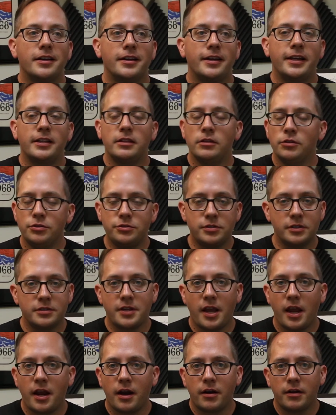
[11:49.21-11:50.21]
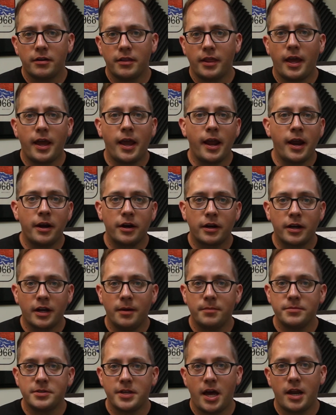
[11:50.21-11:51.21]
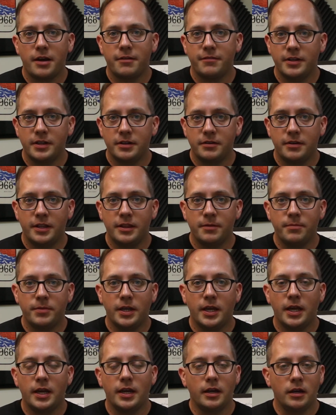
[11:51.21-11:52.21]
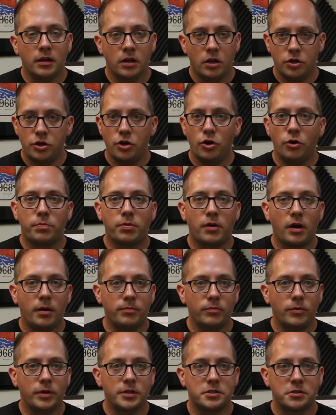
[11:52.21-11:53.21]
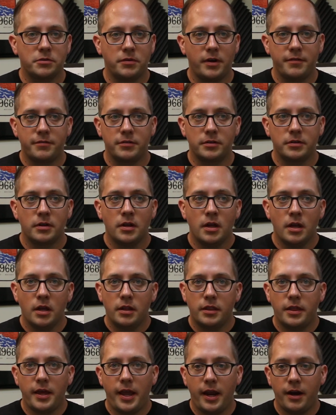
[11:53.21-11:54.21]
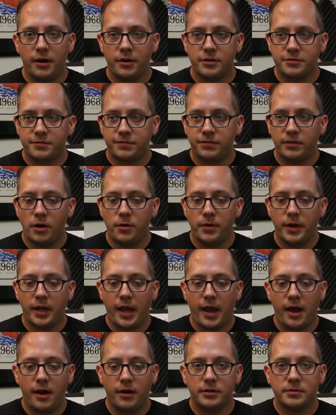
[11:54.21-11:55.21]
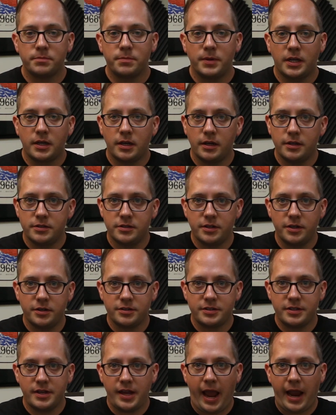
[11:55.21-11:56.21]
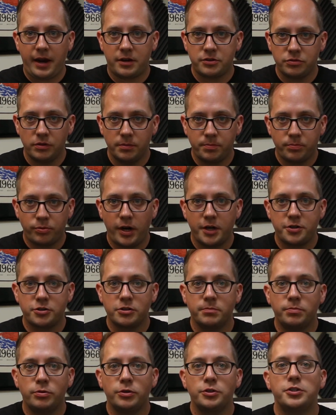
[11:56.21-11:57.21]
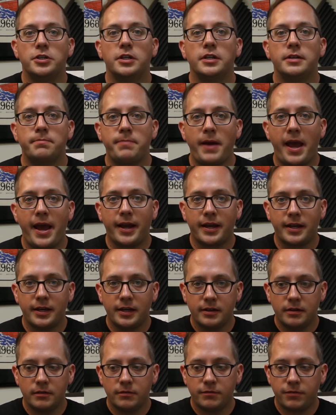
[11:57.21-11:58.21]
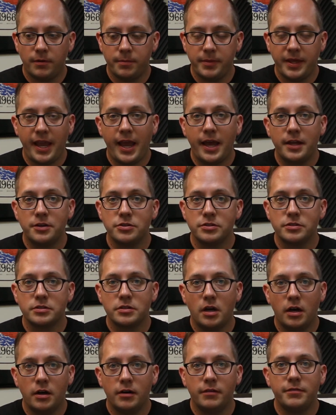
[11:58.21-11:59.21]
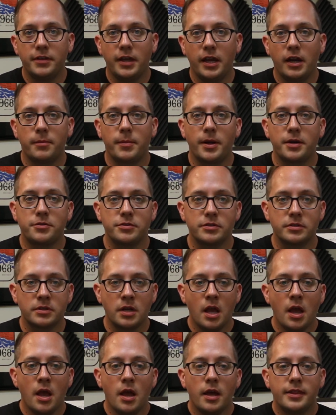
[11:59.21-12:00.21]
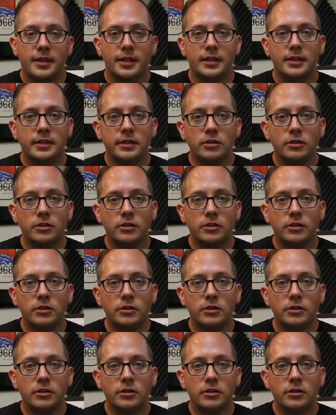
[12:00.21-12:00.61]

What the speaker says: it loses air. Air comes out of it in the beginning, no problem whatsoever. The air is flowing out because there's actually pressure pushing back from the edges of the air mattress. Then